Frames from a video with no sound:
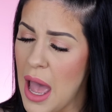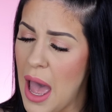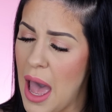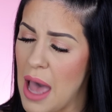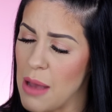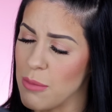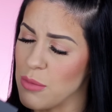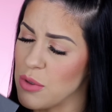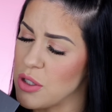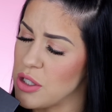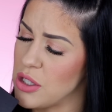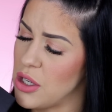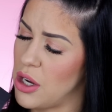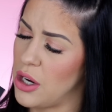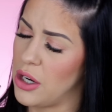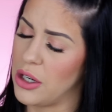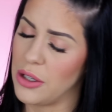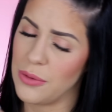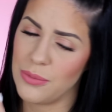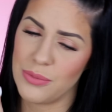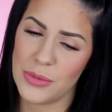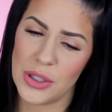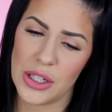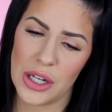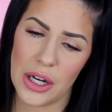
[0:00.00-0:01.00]
Um,
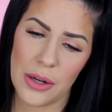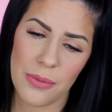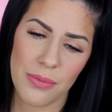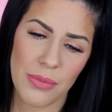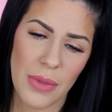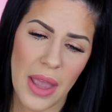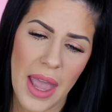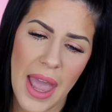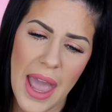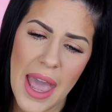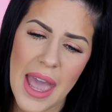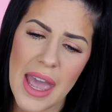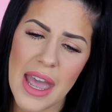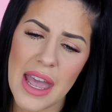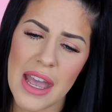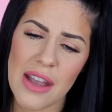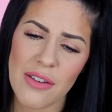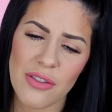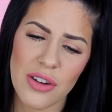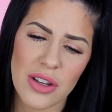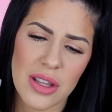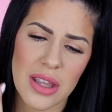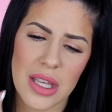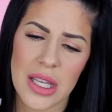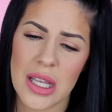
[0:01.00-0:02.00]
so, you know,
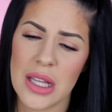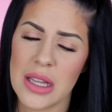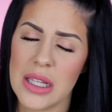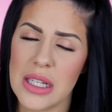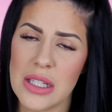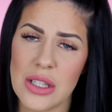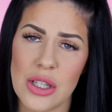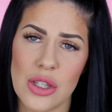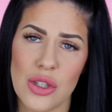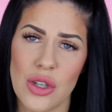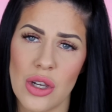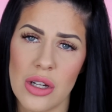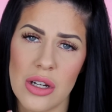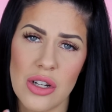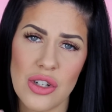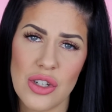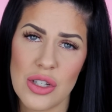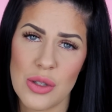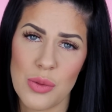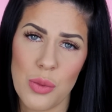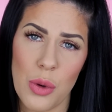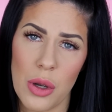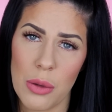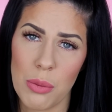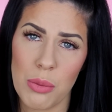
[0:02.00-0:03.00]
everything in this is going to
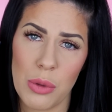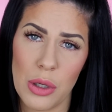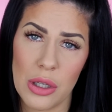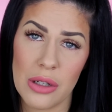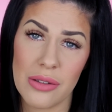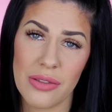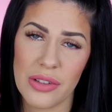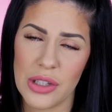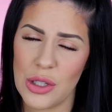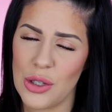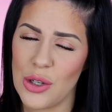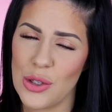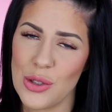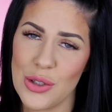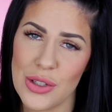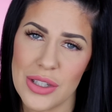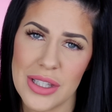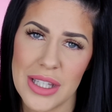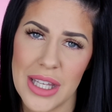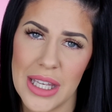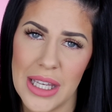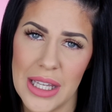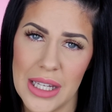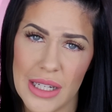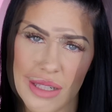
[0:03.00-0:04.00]
just work beautifully on your
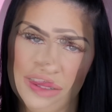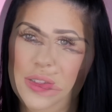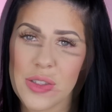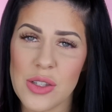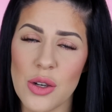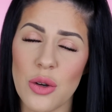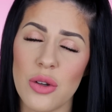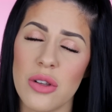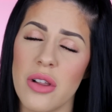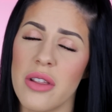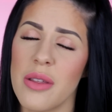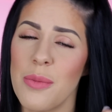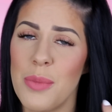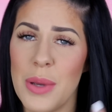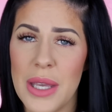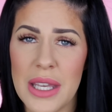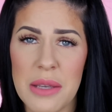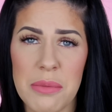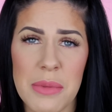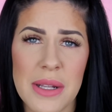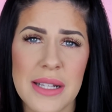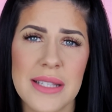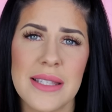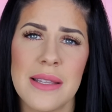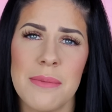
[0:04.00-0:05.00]
skin. So all the
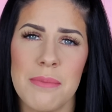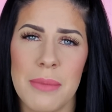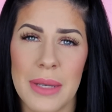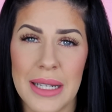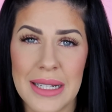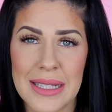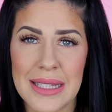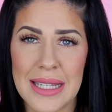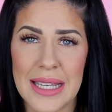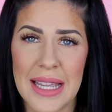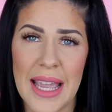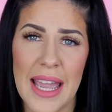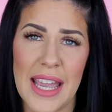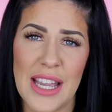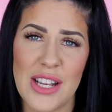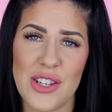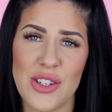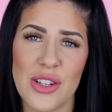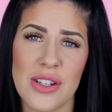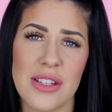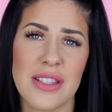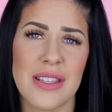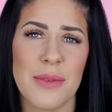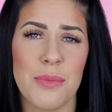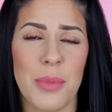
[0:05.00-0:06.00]
pigments, the mixing
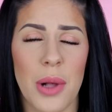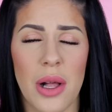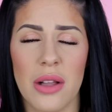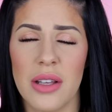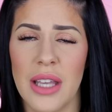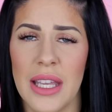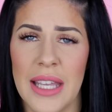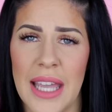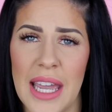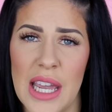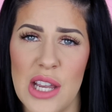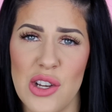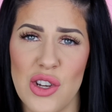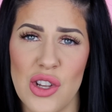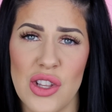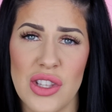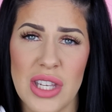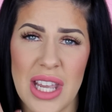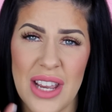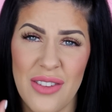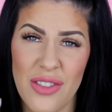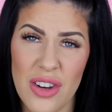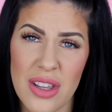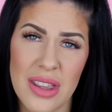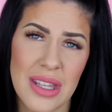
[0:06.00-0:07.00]
agents, the bulking agents,
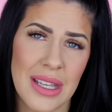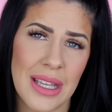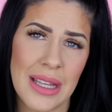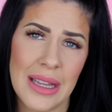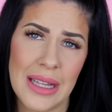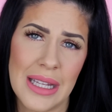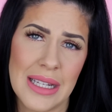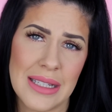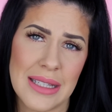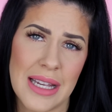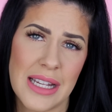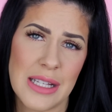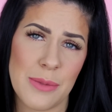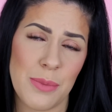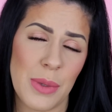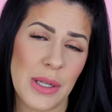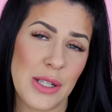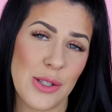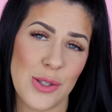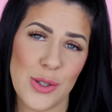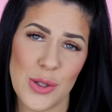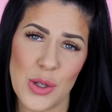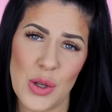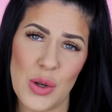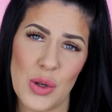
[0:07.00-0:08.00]
everything in this has been
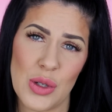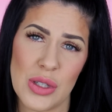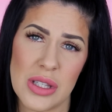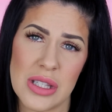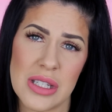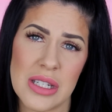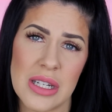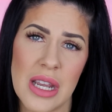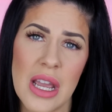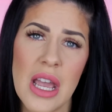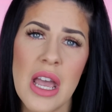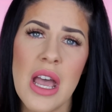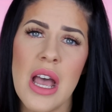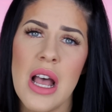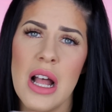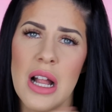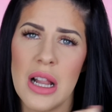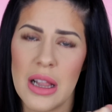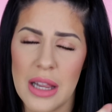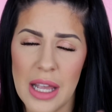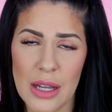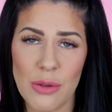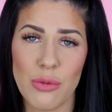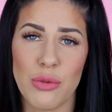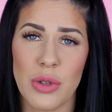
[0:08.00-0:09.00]
sourced
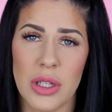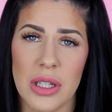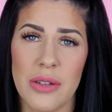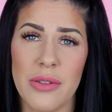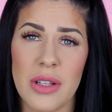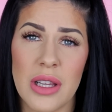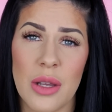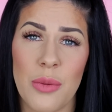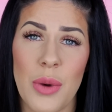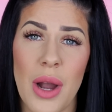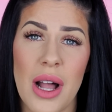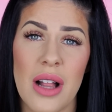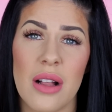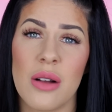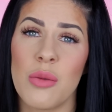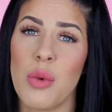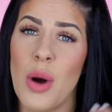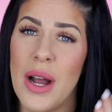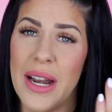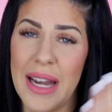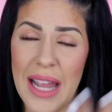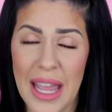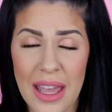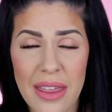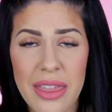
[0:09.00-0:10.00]
like really, really well,
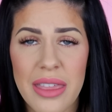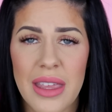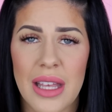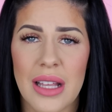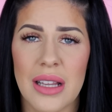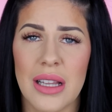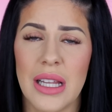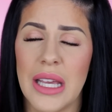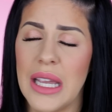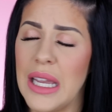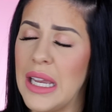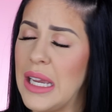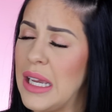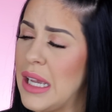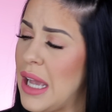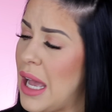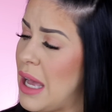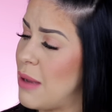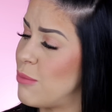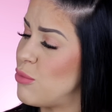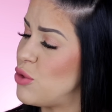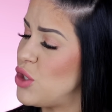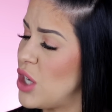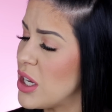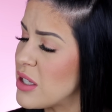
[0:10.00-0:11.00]
quite ethically,
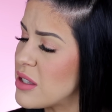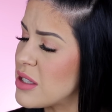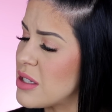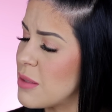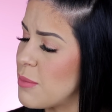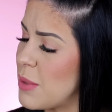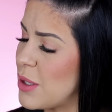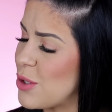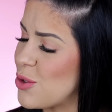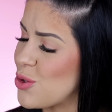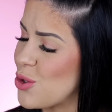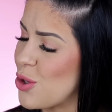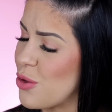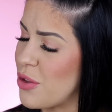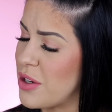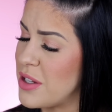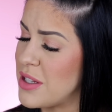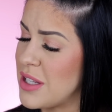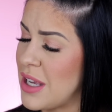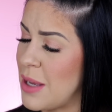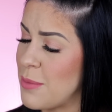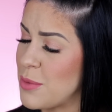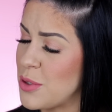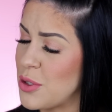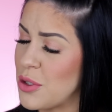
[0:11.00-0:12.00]
um, just to make sure that
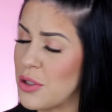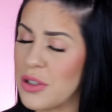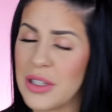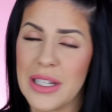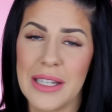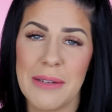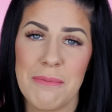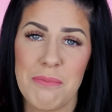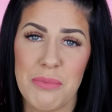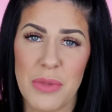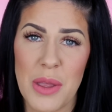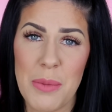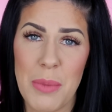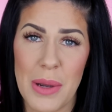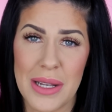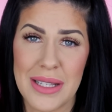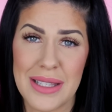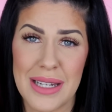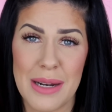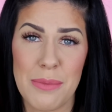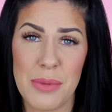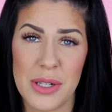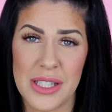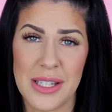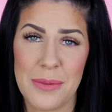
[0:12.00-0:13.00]
it's absolutely the best
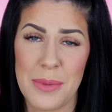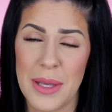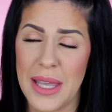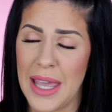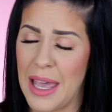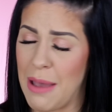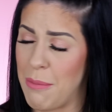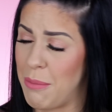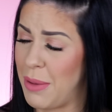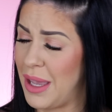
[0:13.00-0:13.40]
that it possibly can